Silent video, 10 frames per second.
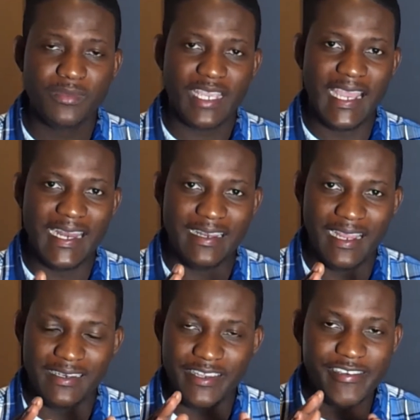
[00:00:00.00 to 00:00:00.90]

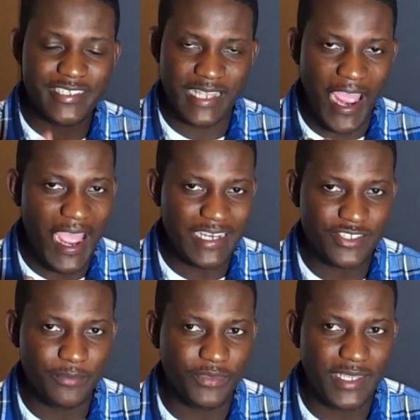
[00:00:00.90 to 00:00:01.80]
And there are
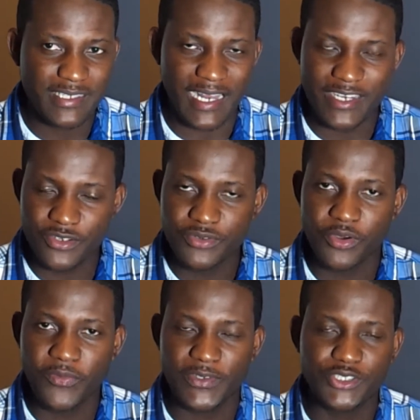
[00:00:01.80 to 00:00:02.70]
some things that I do
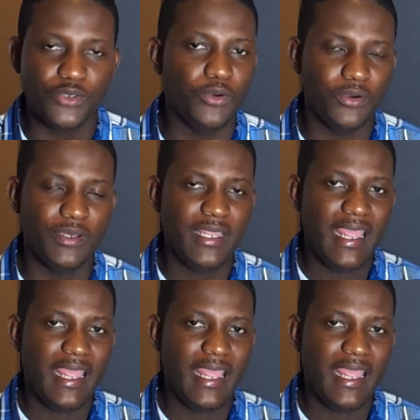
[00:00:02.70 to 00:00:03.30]
know for sure,